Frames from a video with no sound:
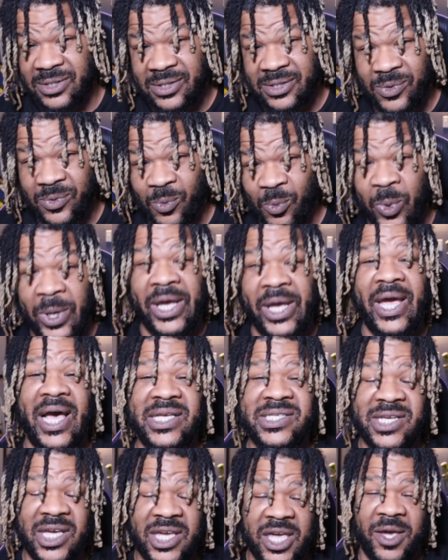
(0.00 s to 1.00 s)
we as a
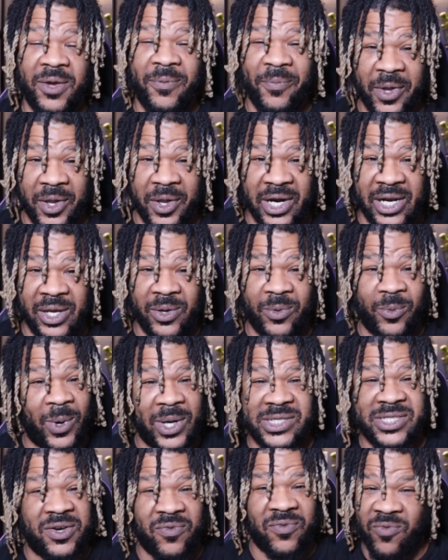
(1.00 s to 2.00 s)
community
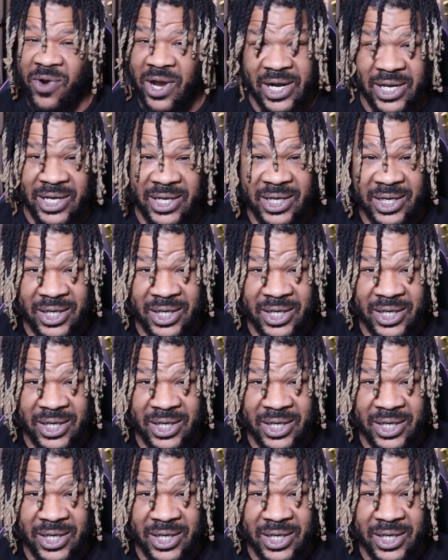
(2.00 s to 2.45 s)
wasn't ready